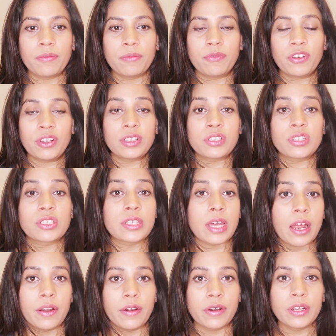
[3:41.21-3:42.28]
feel the
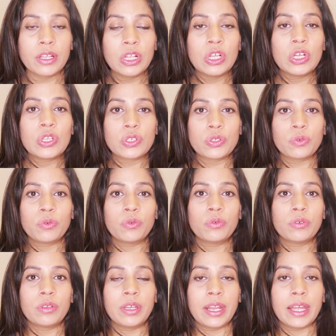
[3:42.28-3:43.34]
desire
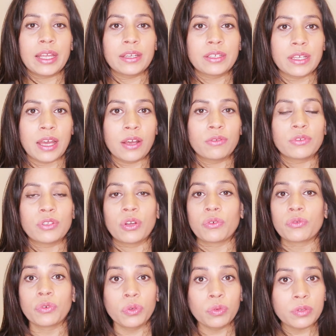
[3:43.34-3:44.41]
to lay down your
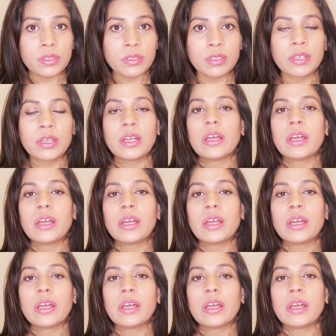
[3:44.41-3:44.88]
roots,